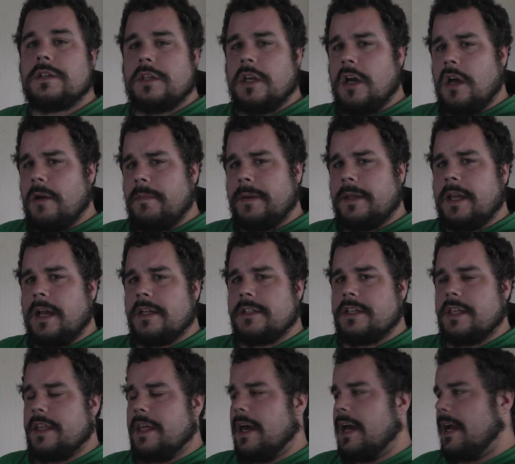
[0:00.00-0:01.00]
So because
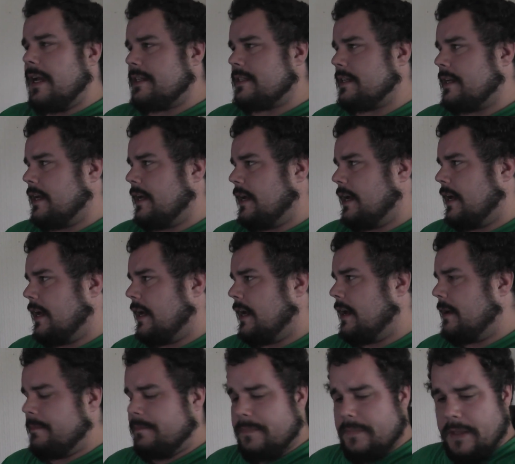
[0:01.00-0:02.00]
of that,
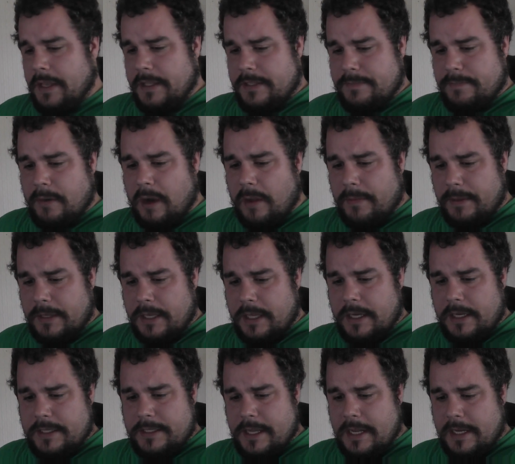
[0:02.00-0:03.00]
um, it's probably
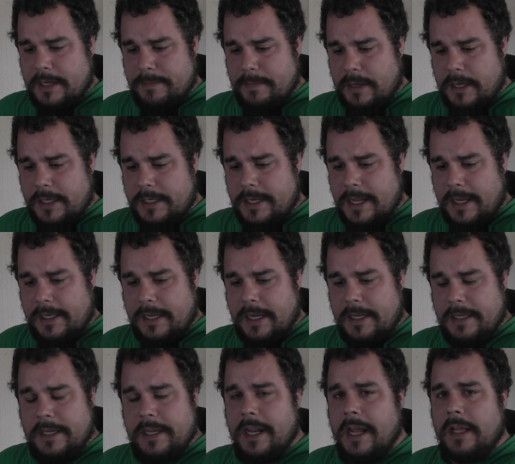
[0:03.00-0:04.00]
going to take about a
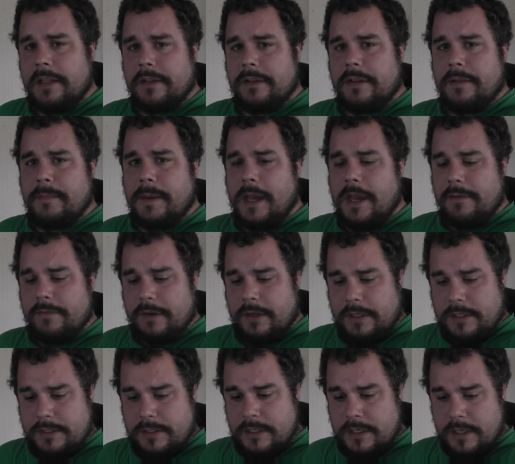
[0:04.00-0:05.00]
decade to download the
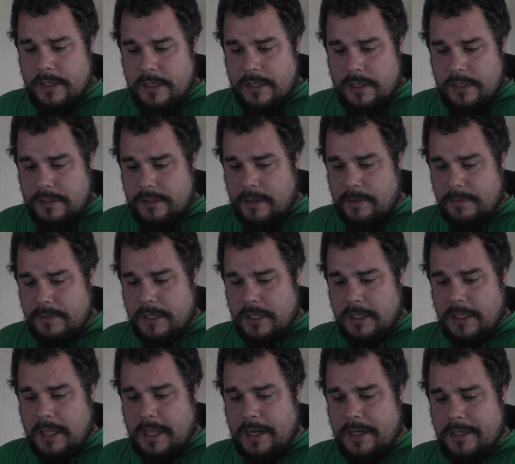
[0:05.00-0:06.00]
Mavericks. So I'm just going
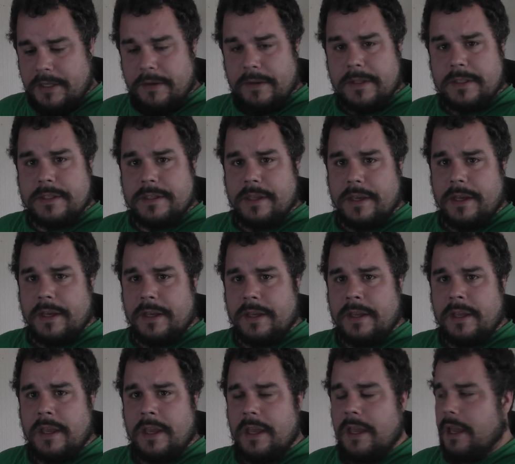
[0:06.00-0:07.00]
to let it do its
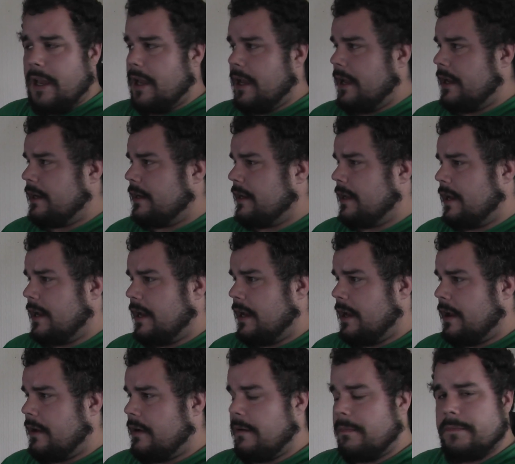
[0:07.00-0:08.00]
thing and
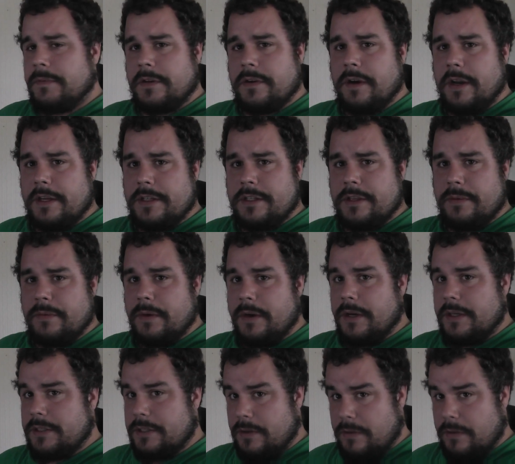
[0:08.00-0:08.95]
uh, hope to Christ it works.